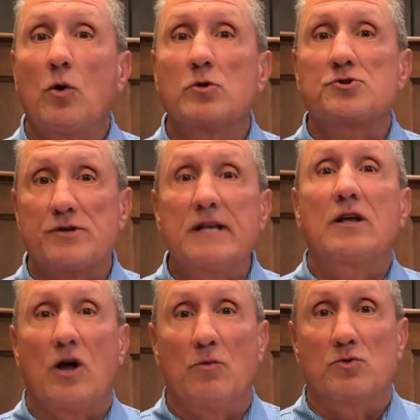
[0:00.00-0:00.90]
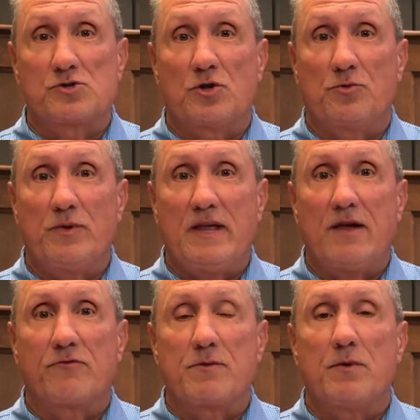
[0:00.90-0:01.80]
what your income was going to be
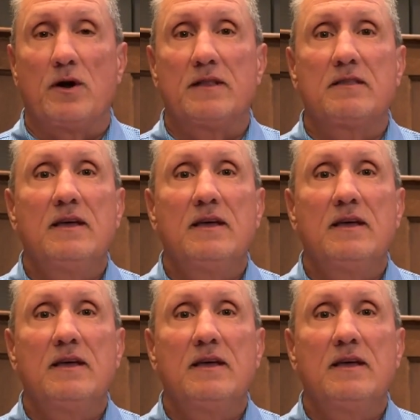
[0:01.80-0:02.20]
every month.